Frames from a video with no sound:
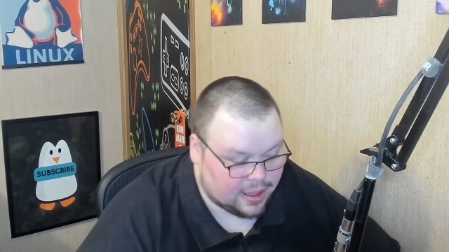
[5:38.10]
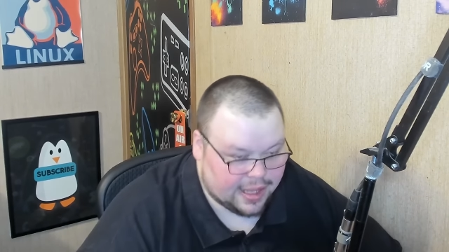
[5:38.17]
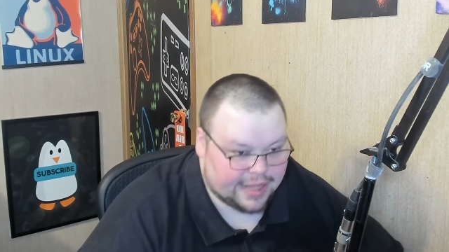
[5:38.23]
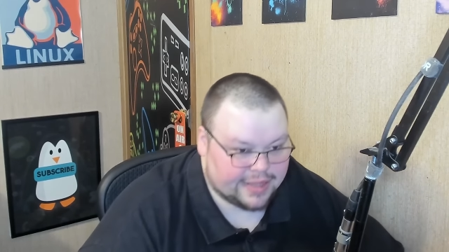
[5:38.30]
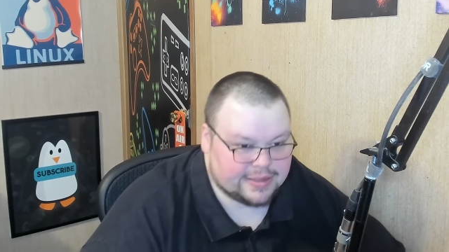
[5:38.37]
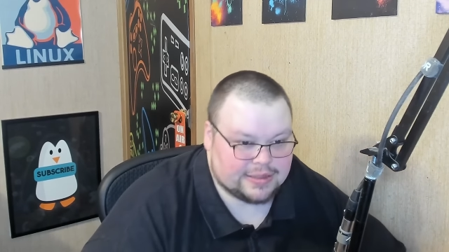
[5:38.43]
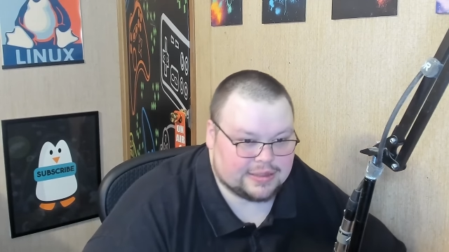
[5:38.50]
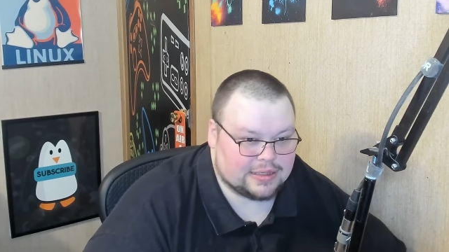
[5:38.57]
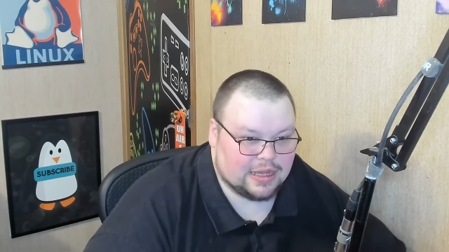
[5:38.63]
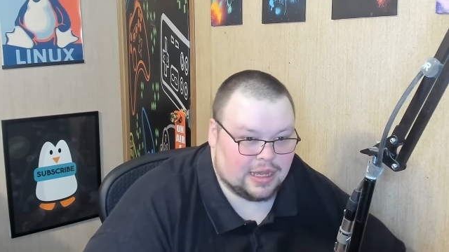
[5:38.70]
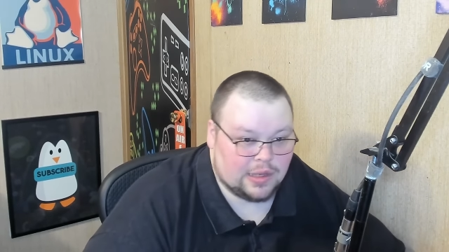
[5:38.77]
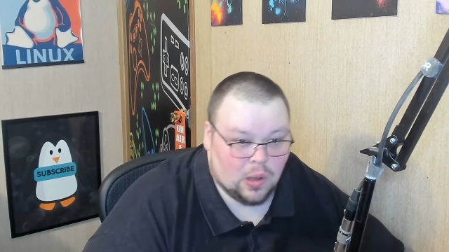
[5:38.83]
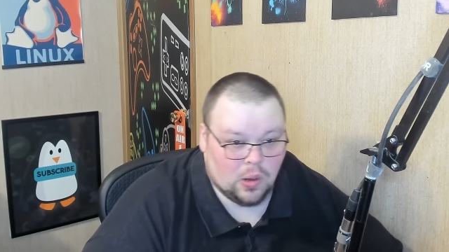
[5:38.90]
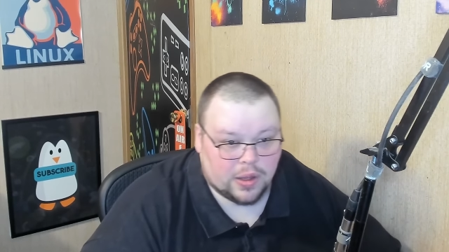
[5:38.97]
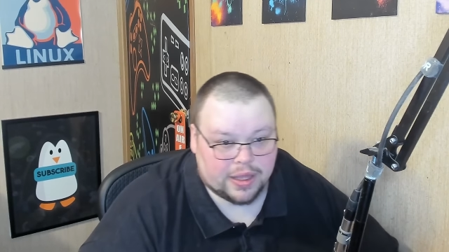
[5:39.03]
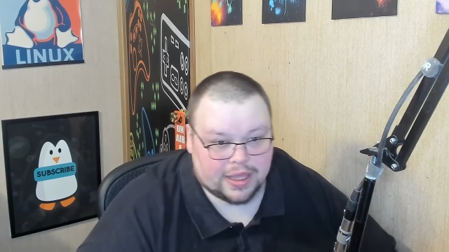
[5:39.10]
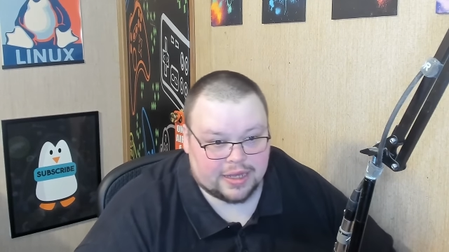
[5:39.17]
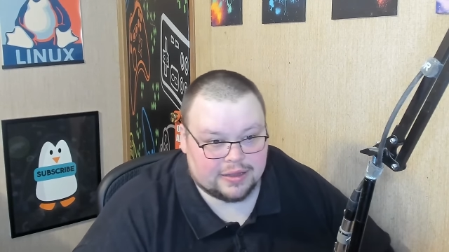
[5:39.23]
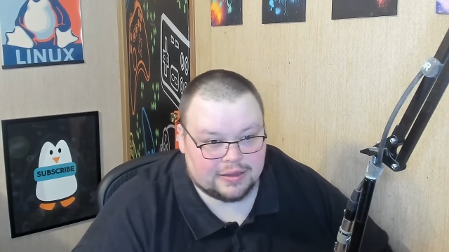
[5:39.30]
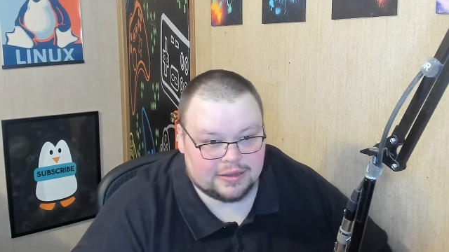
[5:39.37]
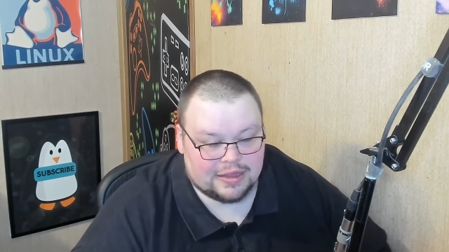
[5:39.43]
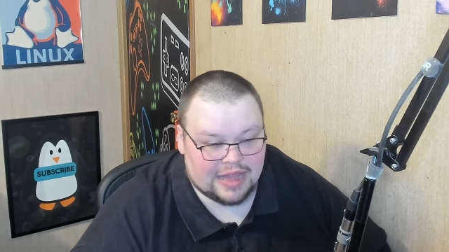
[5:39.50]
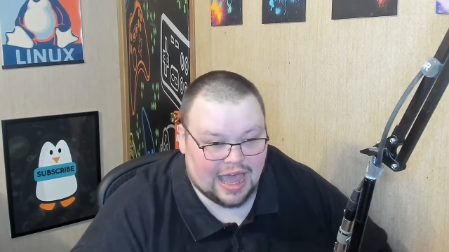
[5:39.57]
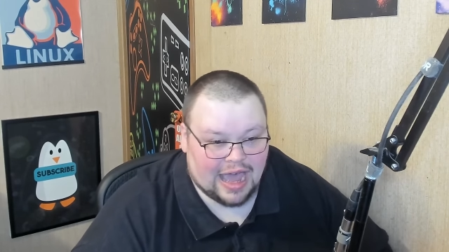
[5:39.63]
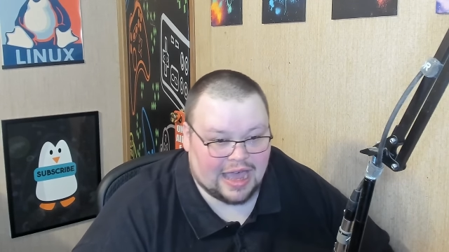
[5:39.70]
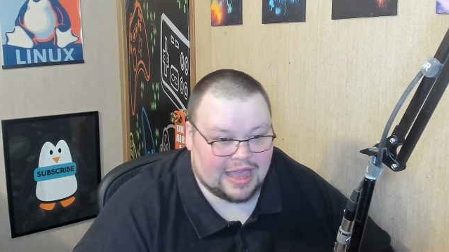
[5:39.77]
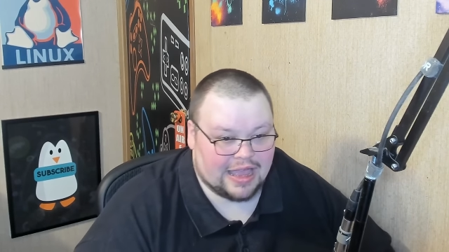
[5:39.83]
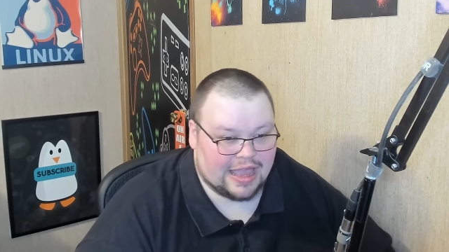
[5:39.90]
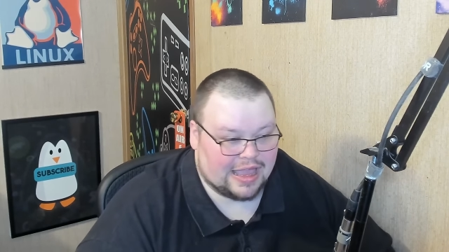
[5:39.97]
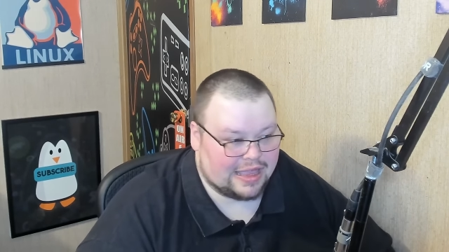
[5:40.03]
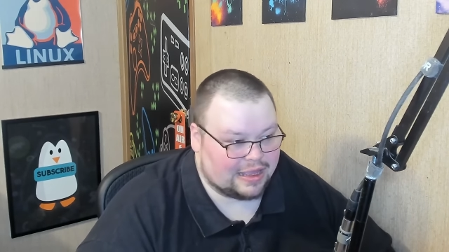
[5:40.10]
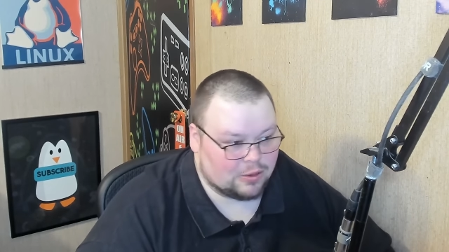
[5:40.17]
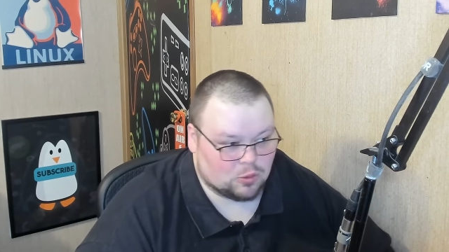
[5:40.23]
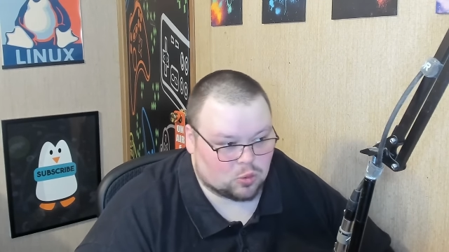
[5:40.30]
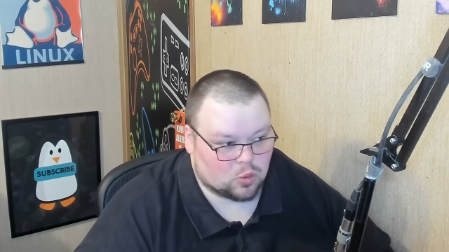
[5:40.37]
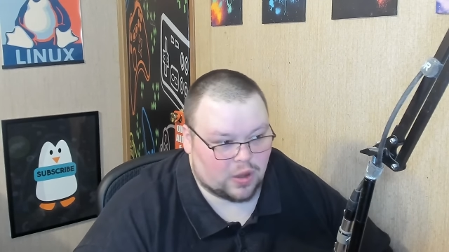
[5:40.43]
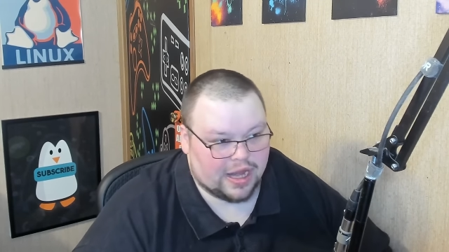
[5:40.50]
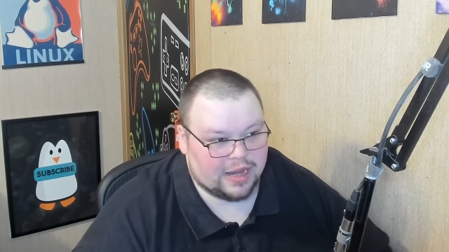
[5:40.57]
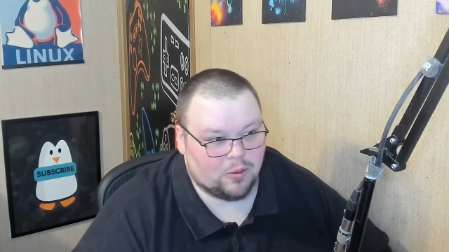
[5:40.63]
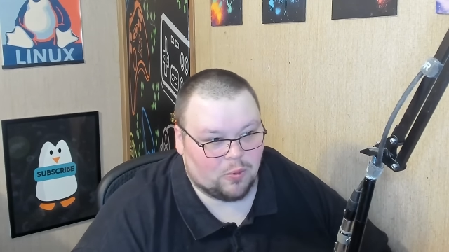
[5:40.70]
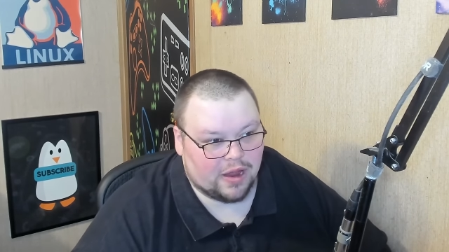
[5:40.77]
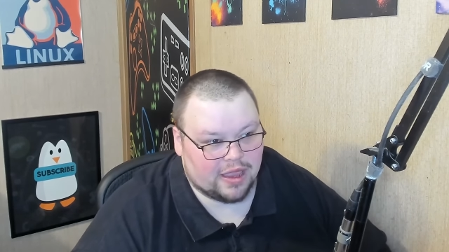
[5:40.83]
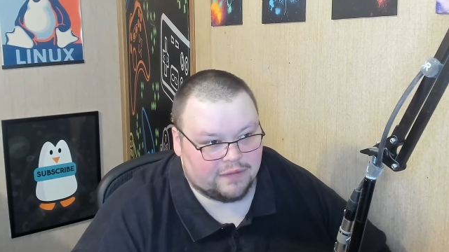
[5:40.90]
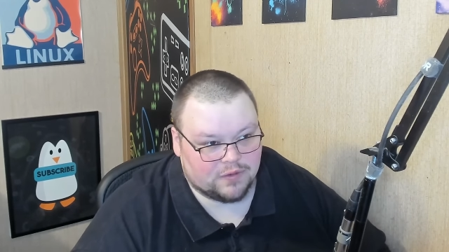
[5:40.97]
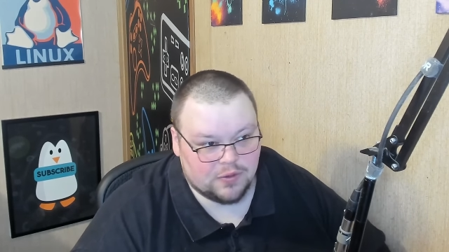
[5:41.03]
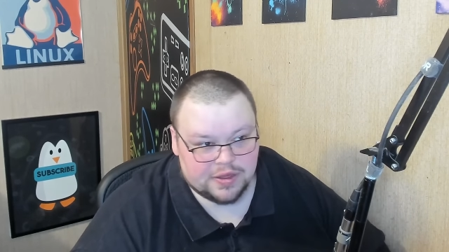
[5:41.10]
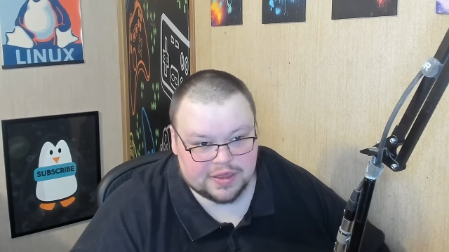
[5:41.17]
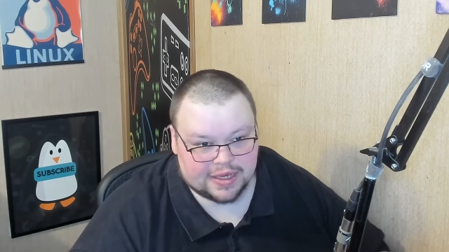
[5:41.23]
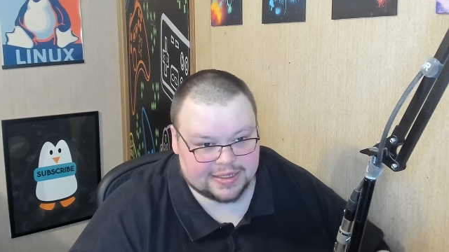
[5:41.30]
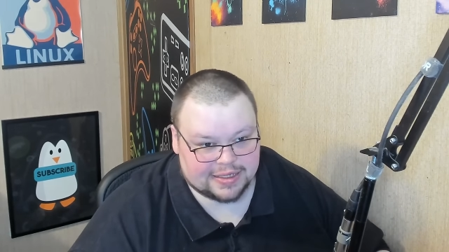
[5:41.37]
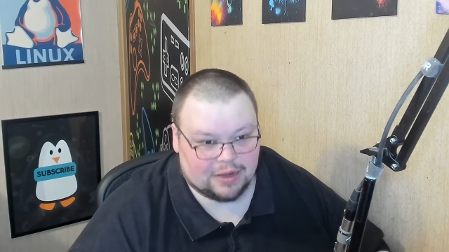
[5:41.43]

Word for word: It's annoying and not a great way of doing things.